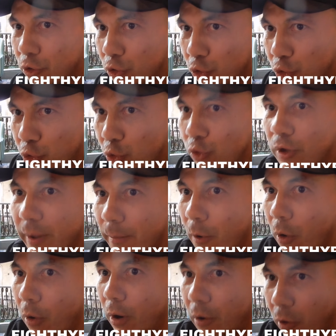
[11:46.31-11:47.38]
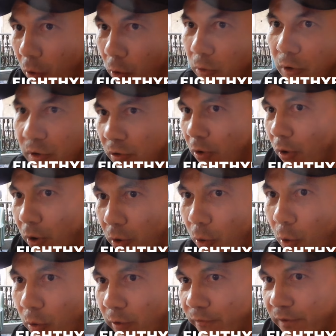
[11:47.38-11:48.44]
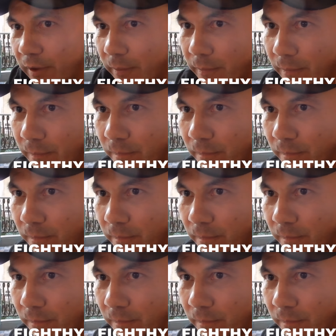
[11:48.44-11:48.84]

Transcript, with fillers: you do them all, all, the, all of them.